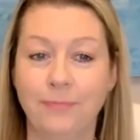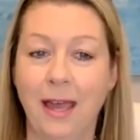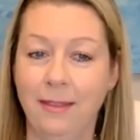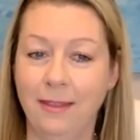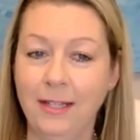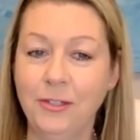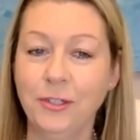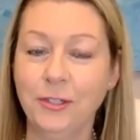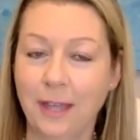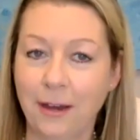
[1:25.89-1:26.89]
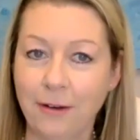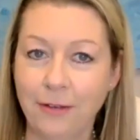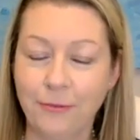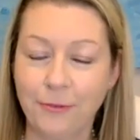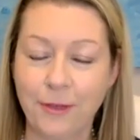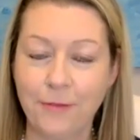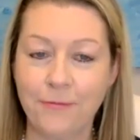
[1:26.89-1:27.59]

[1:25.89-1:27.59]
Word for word: and they took caring for their